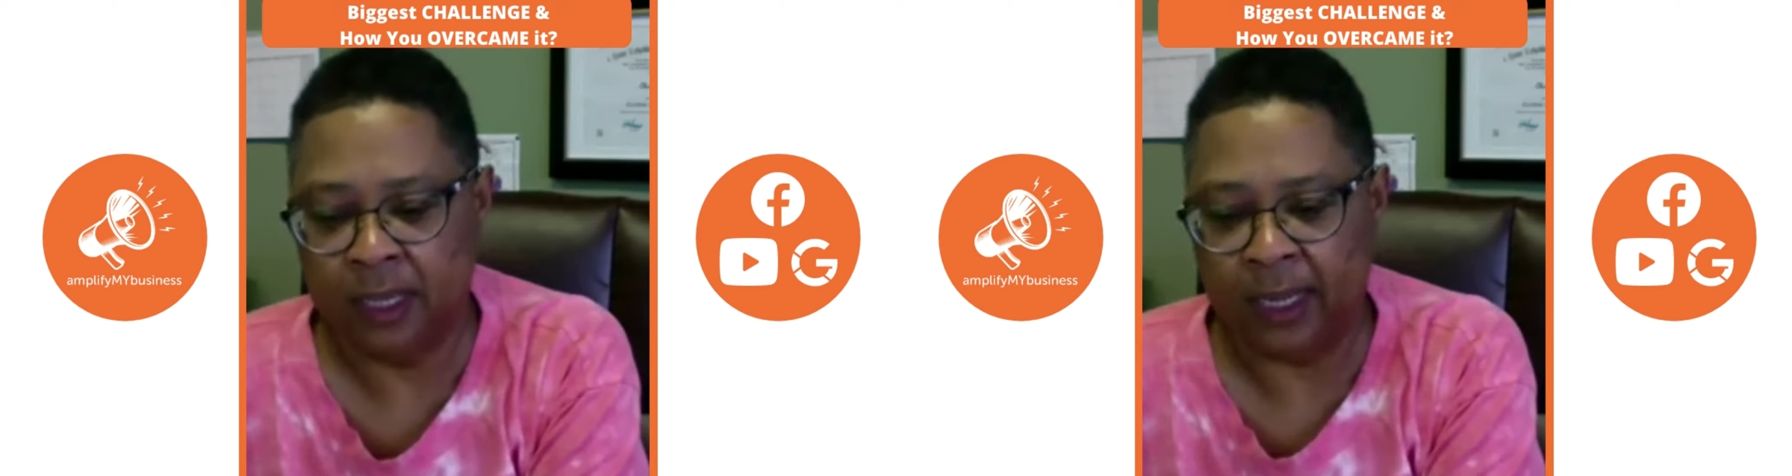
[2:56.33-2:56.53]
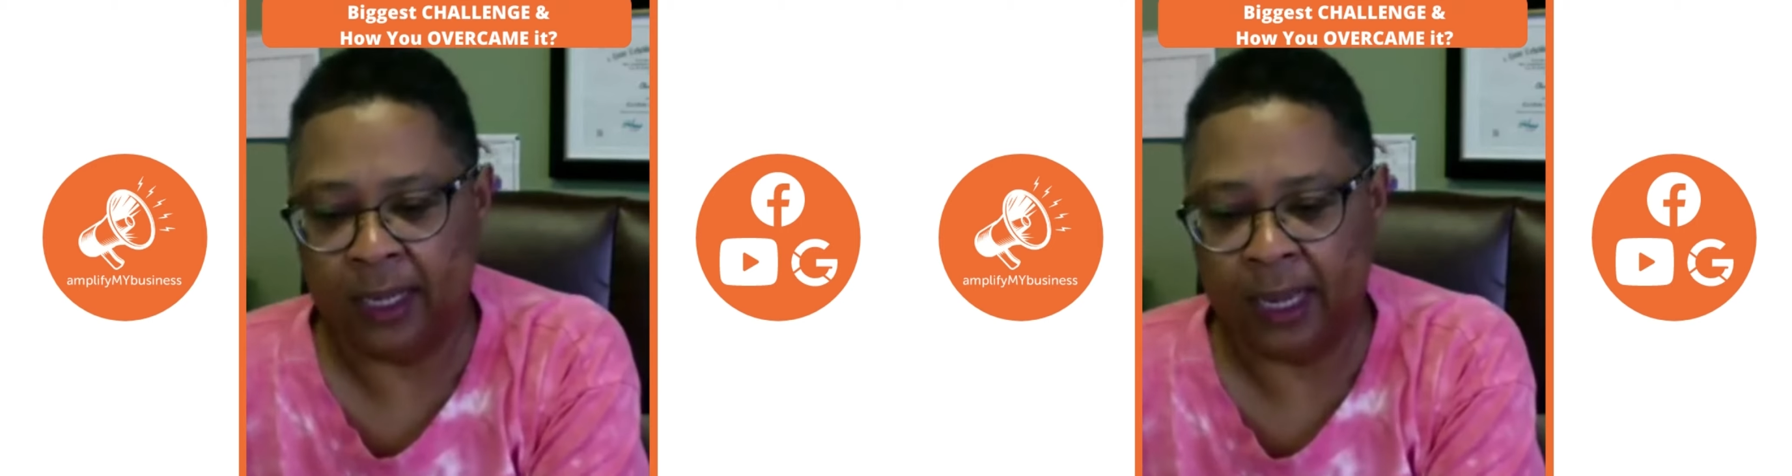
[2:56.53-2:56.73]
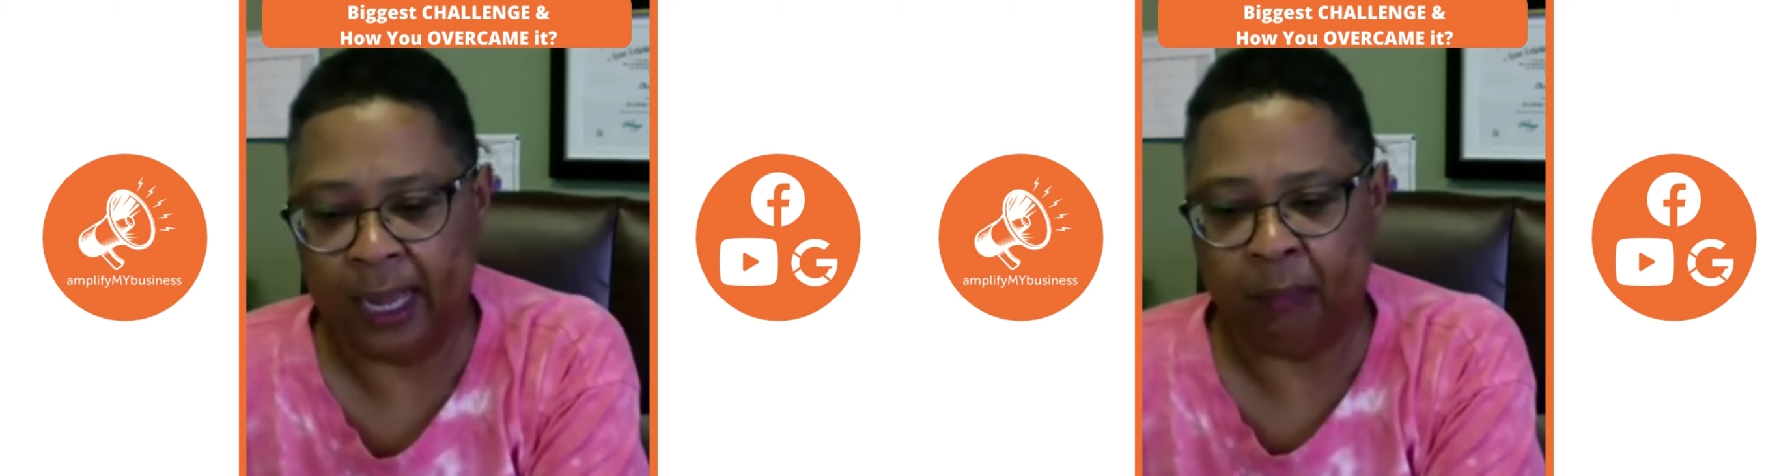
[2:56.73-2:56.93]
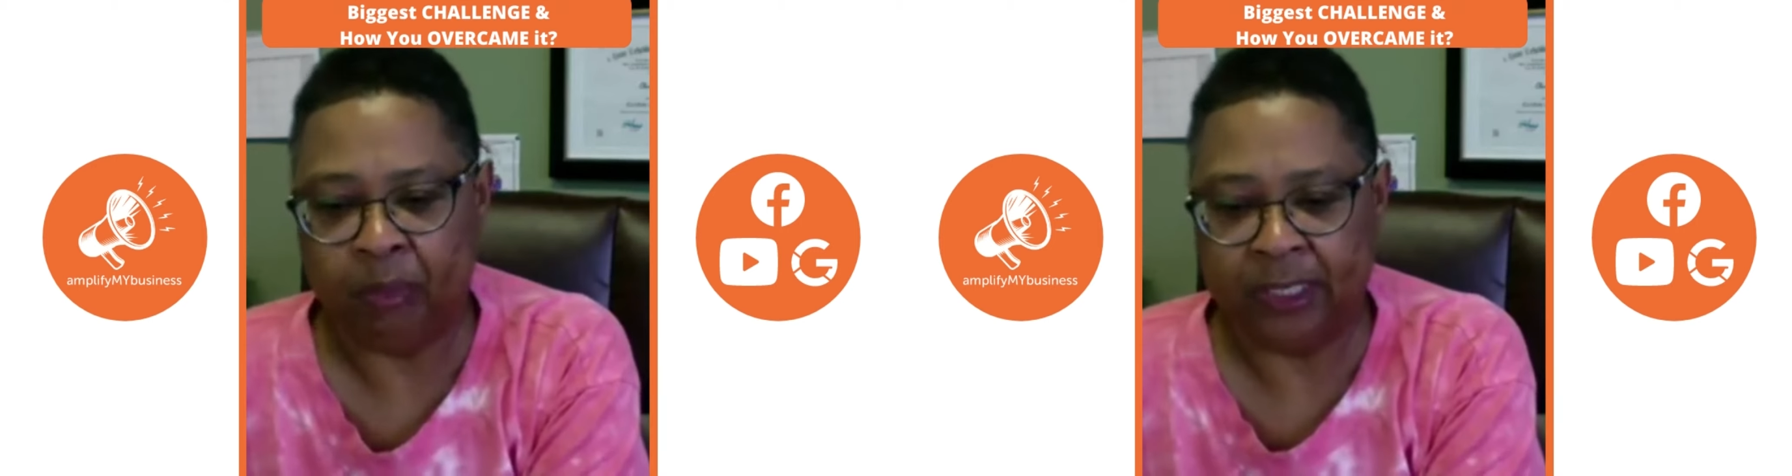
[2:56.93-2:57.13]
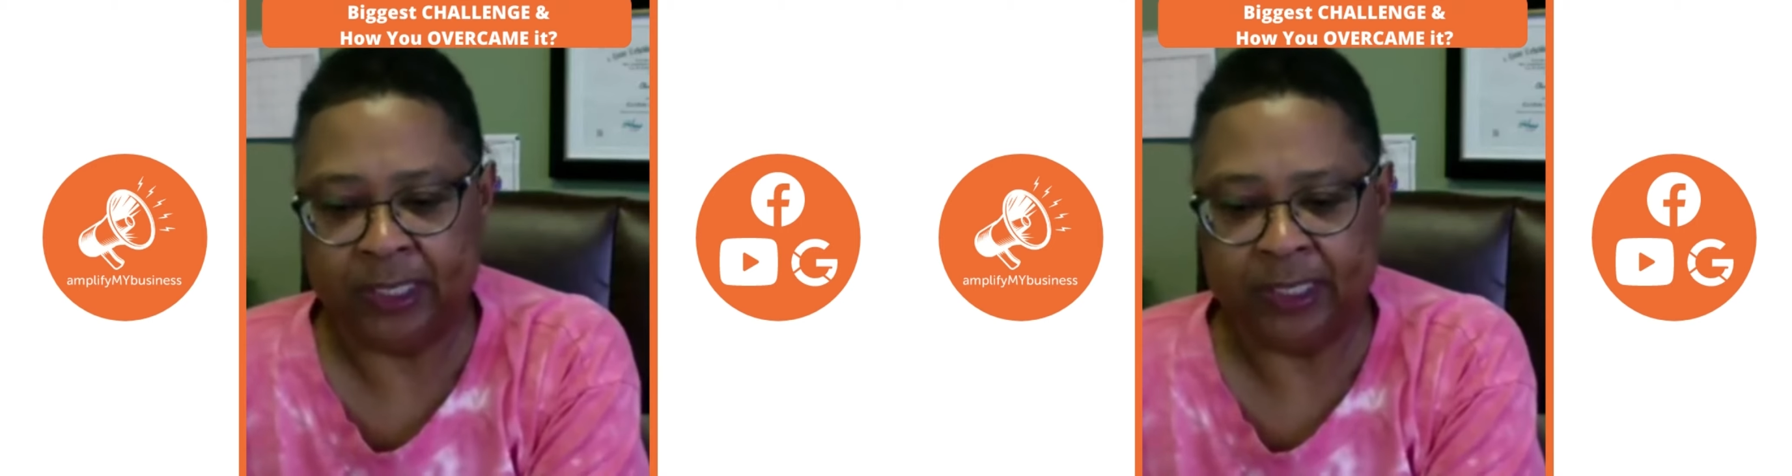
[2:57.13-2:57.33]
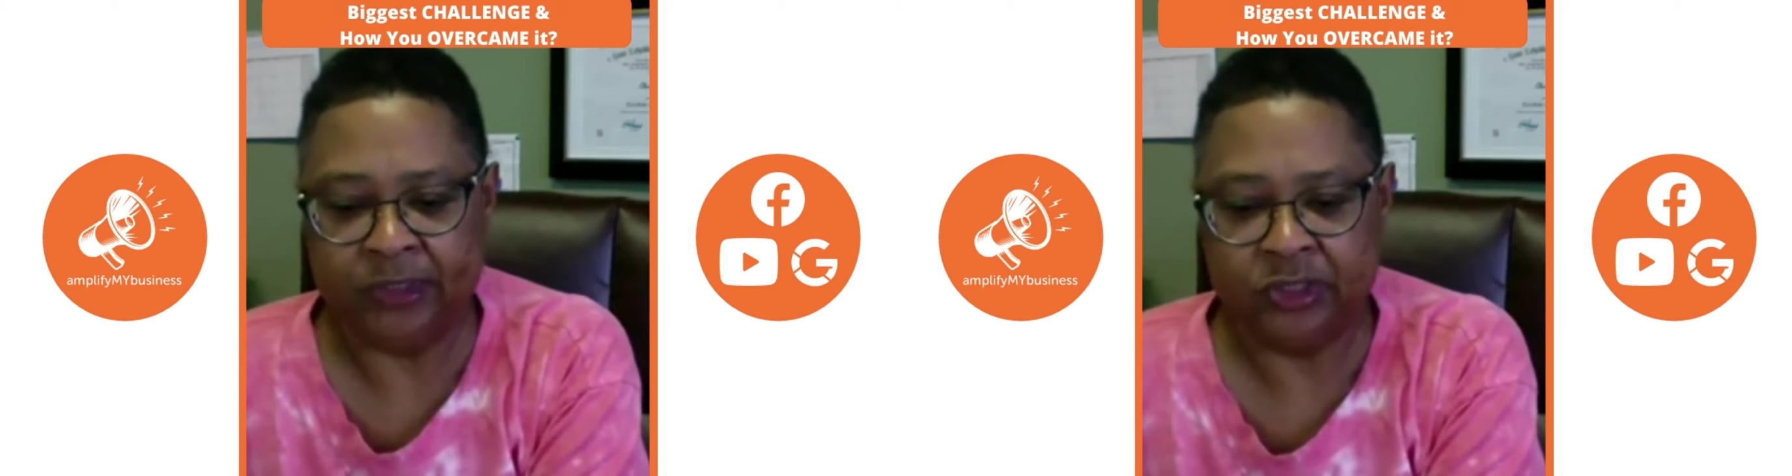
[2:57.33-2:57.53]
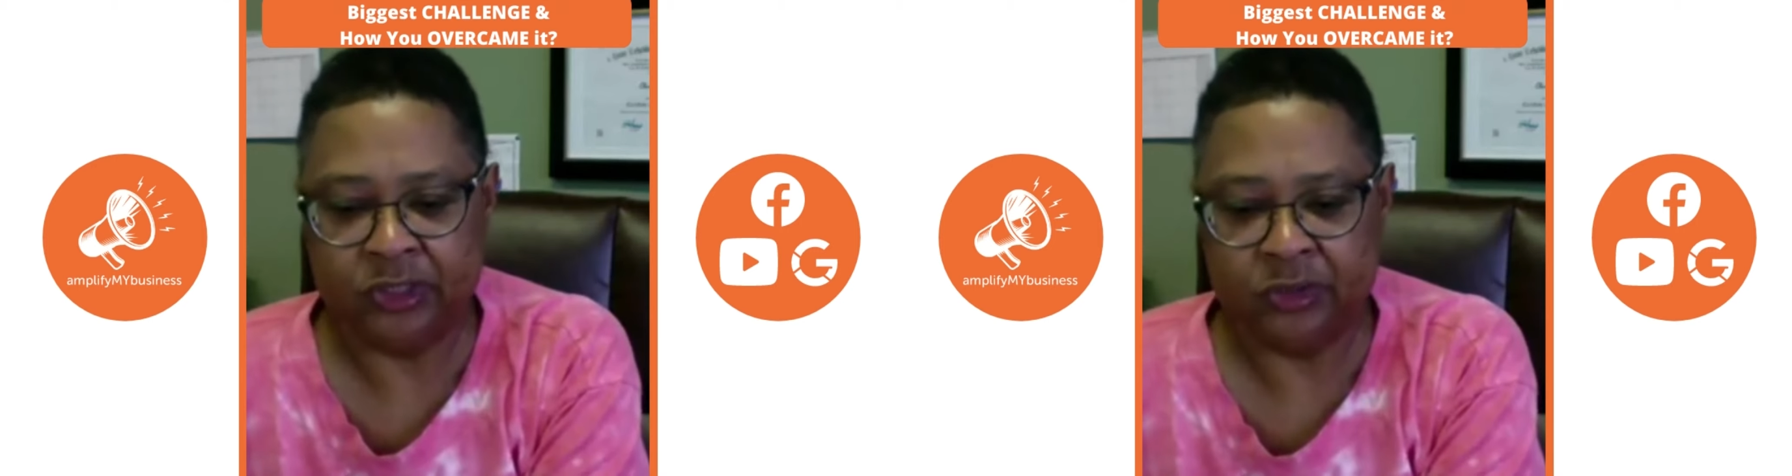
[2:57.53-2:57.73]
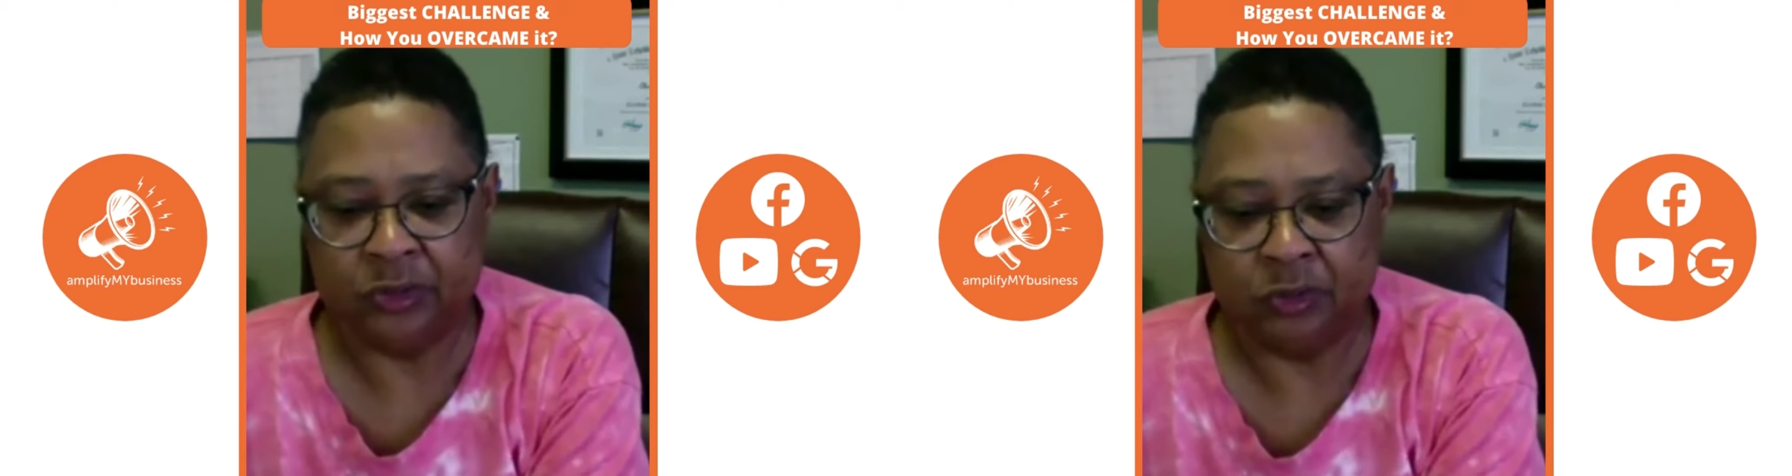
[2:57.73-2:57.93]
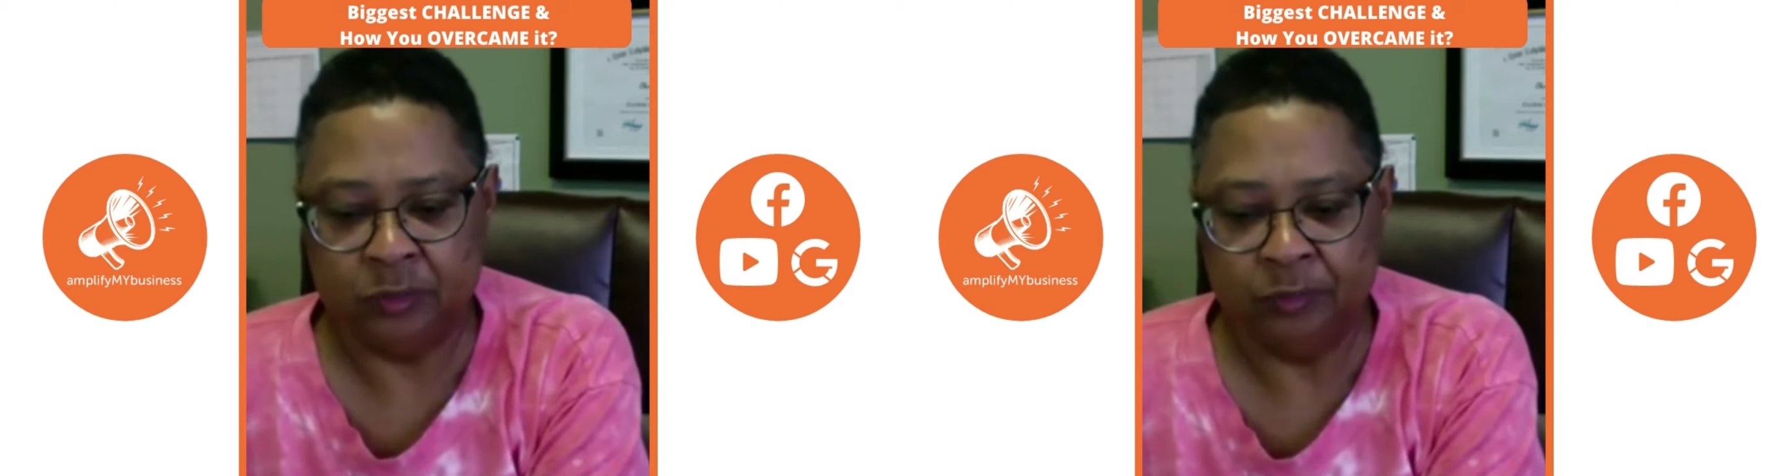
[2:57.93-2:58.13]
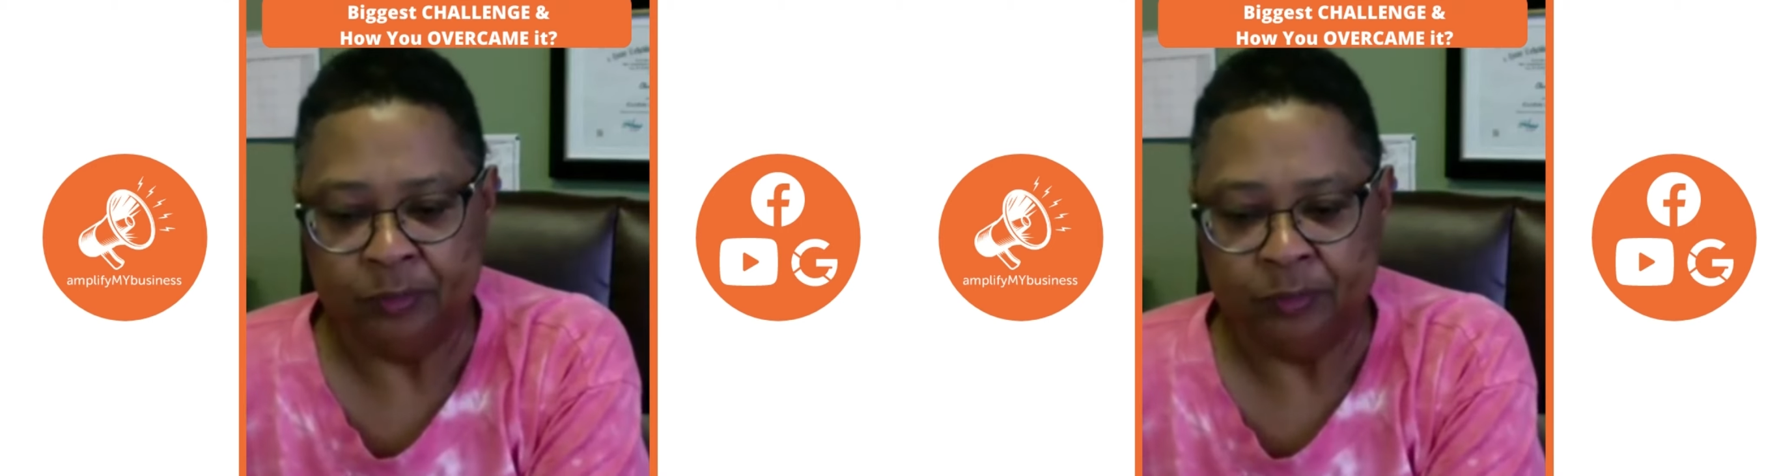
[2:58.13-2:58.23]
I plan to,